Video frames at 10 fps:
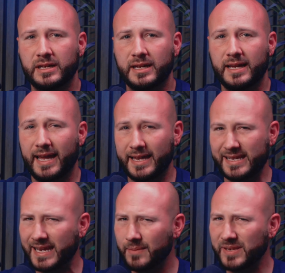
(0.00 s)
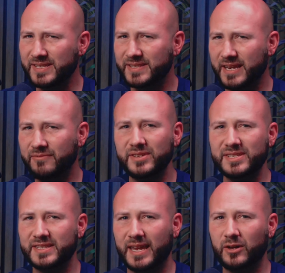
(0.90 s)
And can it be safely
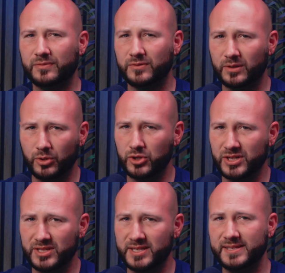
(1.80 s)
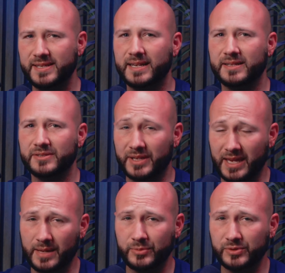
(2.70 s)
scaled for emergency settings like
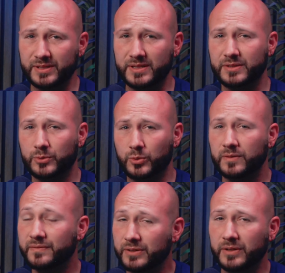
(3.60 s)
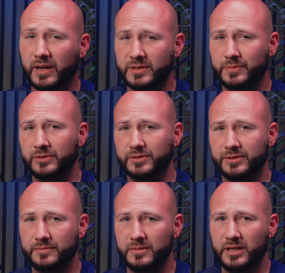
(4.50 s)
ambulances or field hospitals?
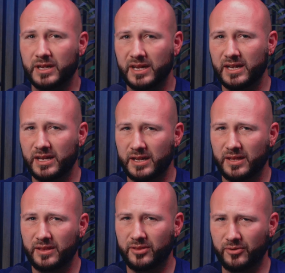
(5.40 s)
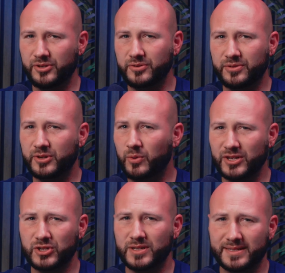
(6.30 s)
Those are the
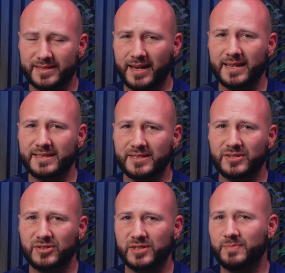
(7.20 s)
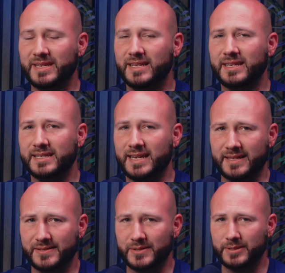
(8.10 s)
questions science is just beginning to
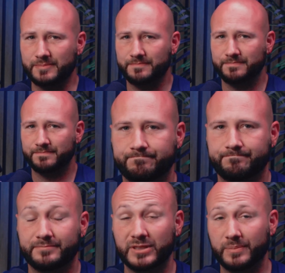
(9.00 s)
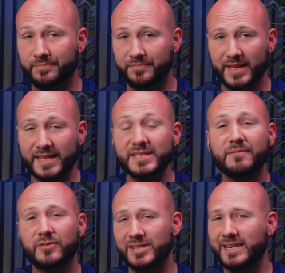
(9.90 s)
answer. Well, that's it for
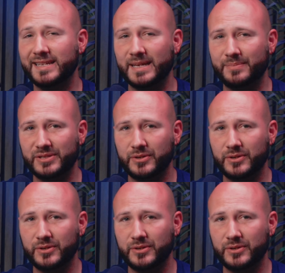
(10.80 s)
today's episode.